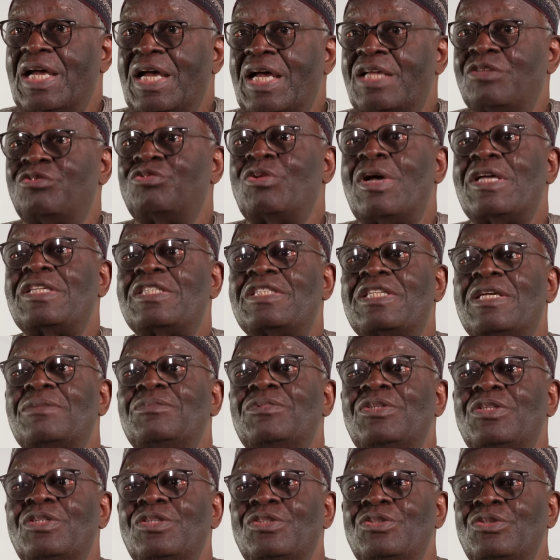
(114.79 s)
and to accept
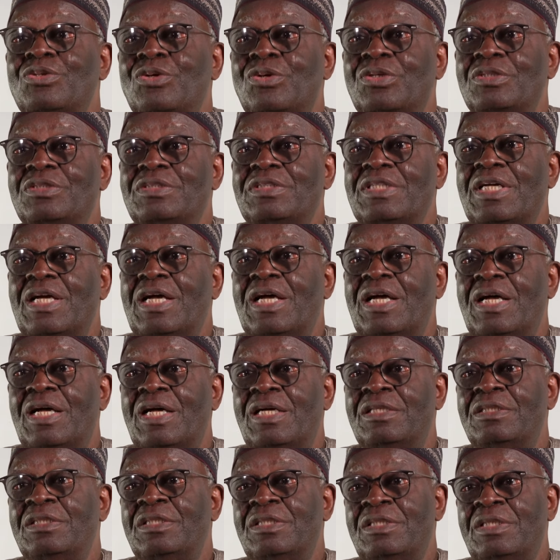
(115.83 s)
the results
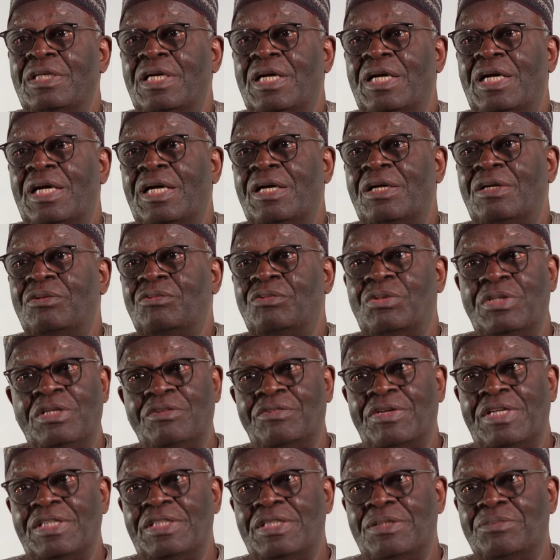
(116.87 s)
uh, uh,
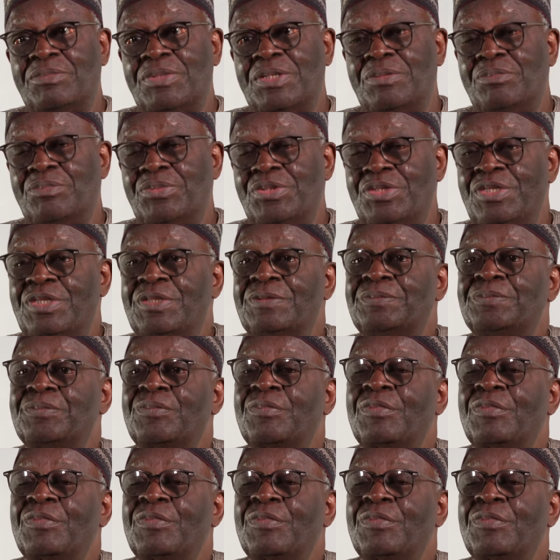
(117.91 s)
whatever they may be.